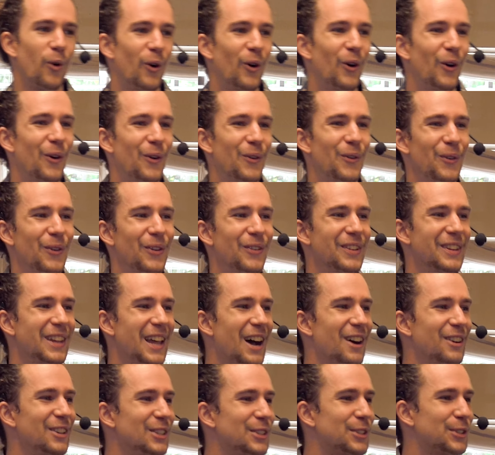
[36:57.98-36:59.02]
well,
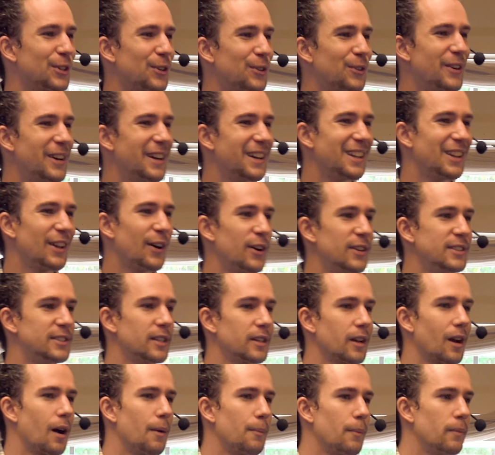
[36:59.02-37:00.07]
now you start
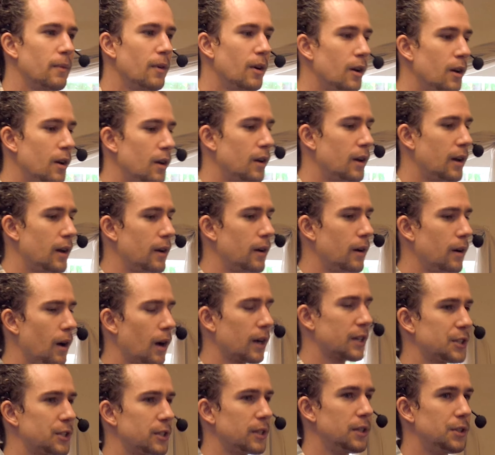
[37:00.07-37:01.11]
realizing I'm
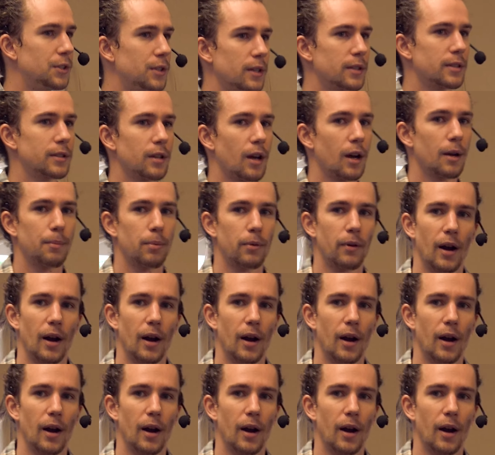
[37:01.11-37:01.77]
actually just like